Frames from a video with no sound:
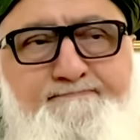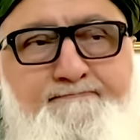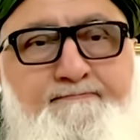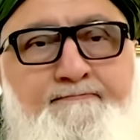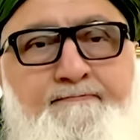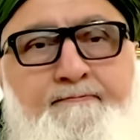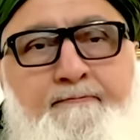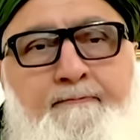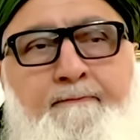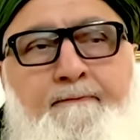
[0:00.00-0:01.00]

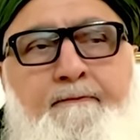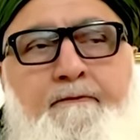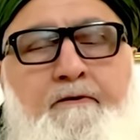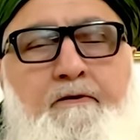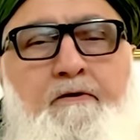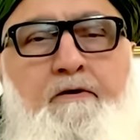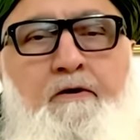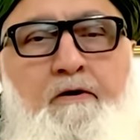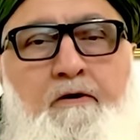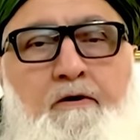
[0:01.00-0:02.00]

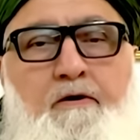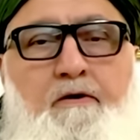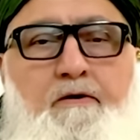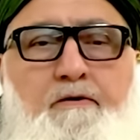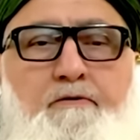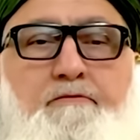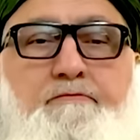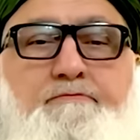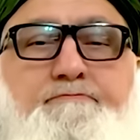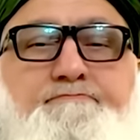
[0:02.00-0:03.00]

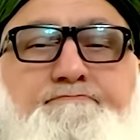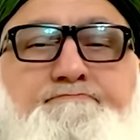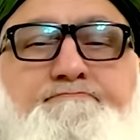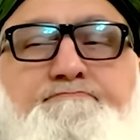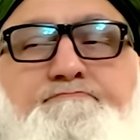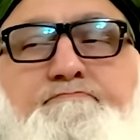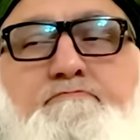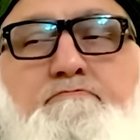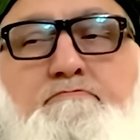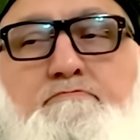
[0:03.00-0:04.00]

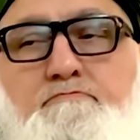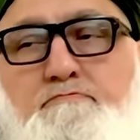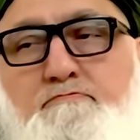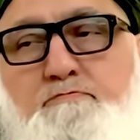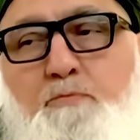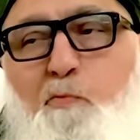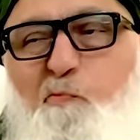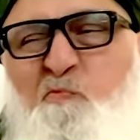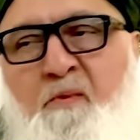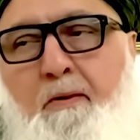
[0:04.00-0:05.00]

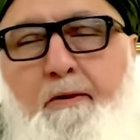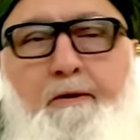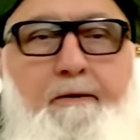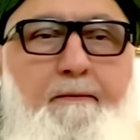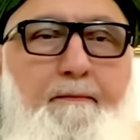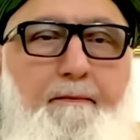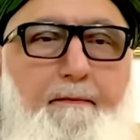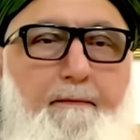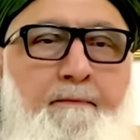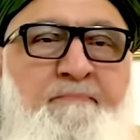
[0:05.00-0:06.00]

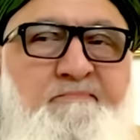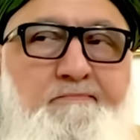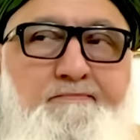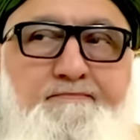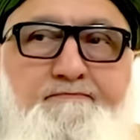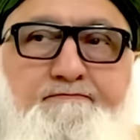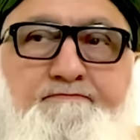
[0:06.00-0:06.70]
(silence)